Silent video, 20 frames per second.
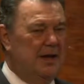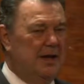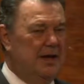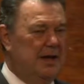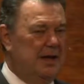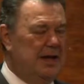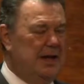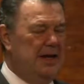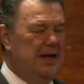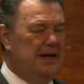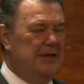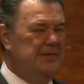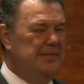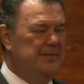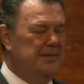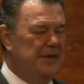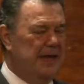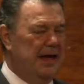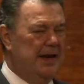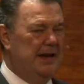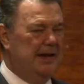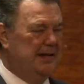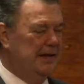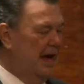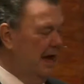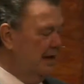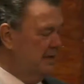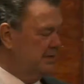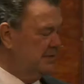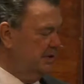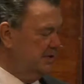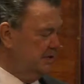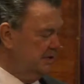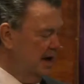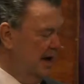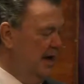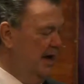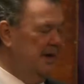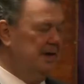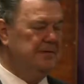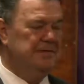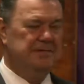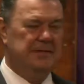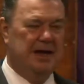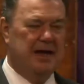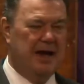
He that acknowledgeth the Son